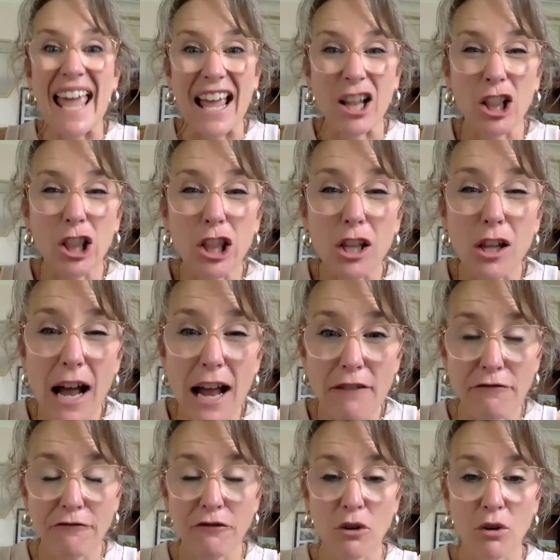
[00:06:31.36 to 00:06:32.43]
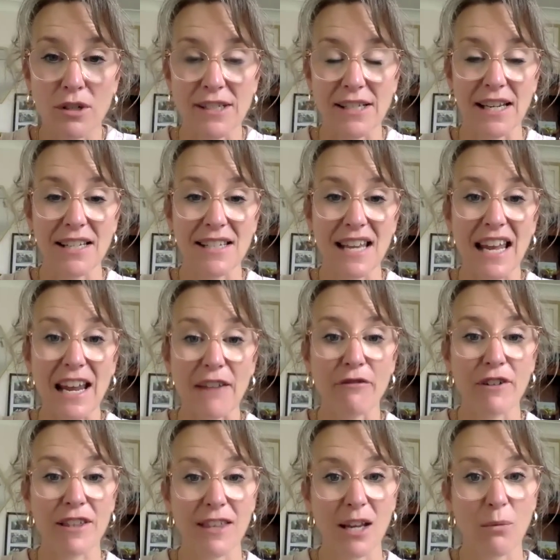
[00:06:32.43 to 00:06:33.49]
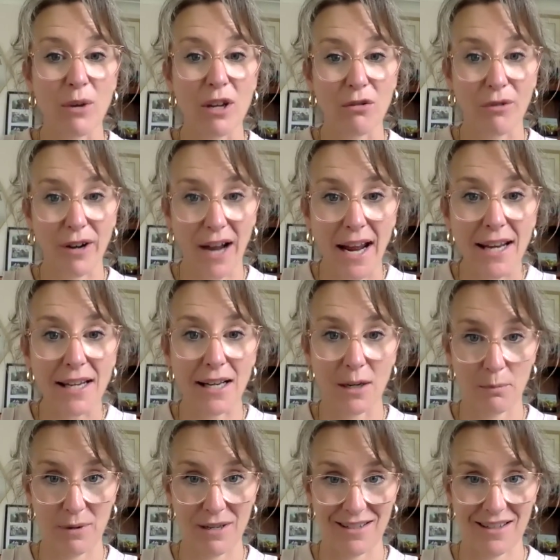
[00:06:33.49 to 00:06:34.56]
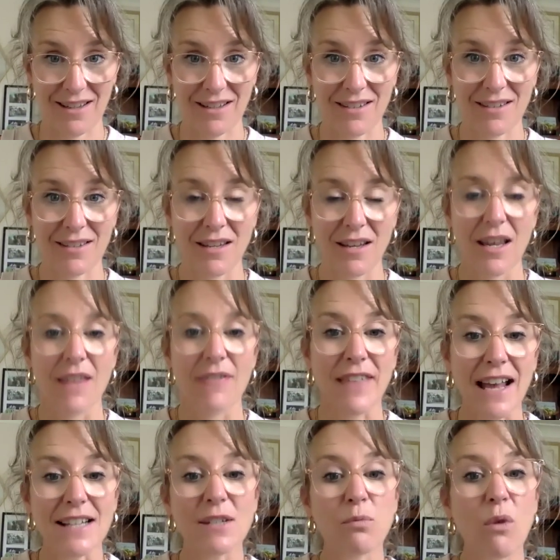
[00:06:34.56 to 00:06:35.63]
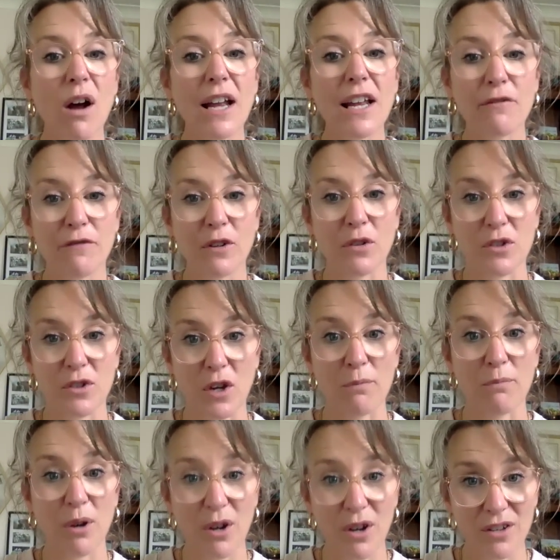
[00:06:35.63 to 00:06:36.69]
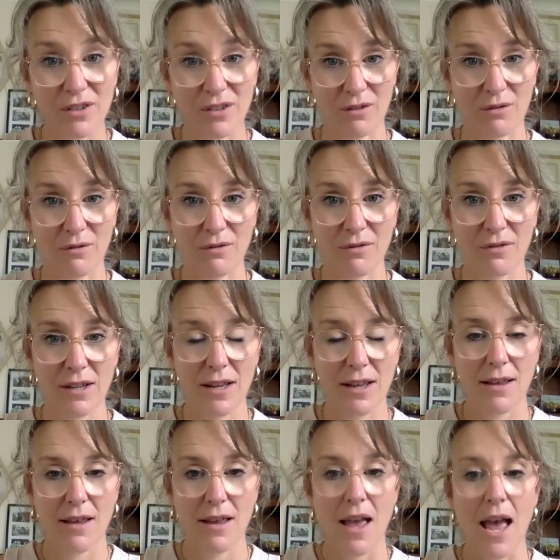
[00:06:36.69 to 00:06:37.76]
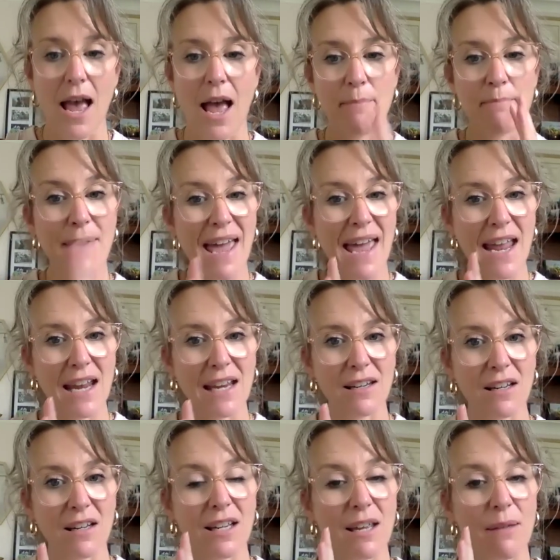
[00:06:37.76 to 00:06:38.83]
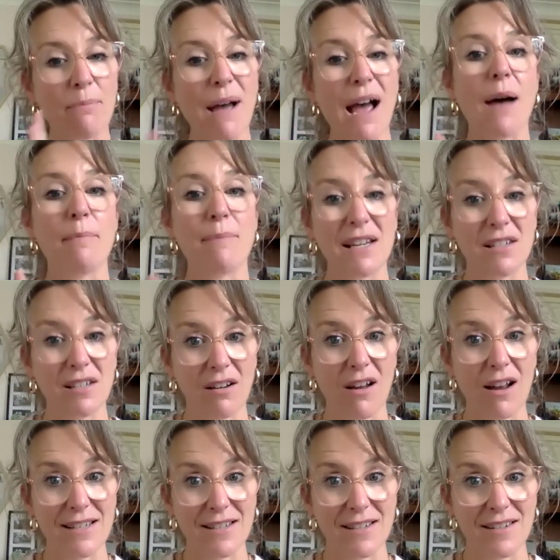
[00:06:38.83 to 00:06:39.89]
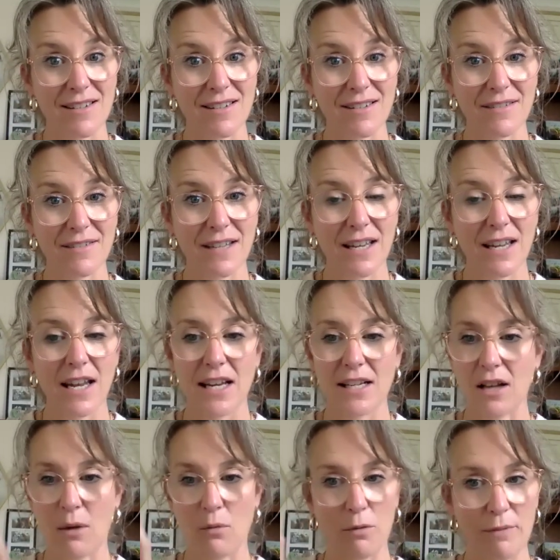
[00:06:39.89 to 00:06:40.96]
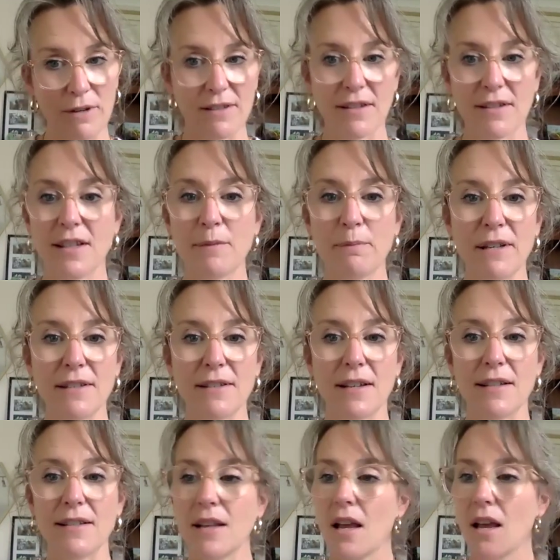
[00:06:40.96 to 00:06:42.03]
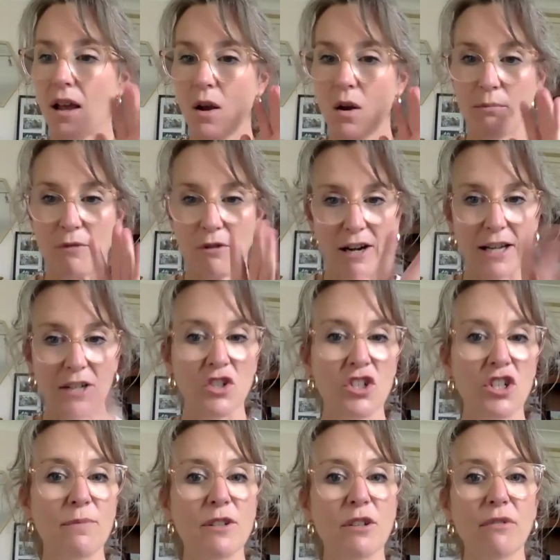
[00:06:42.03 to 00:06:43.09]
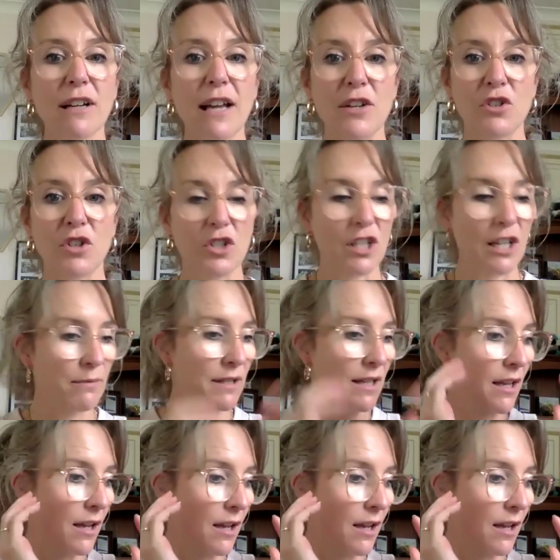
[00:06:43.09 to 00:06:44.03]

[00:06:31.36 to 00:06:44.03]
life force into everything we create in a business. That's why it feels so personal. A man compartmentalizes. He's like, well, business is business, relationships are relationships,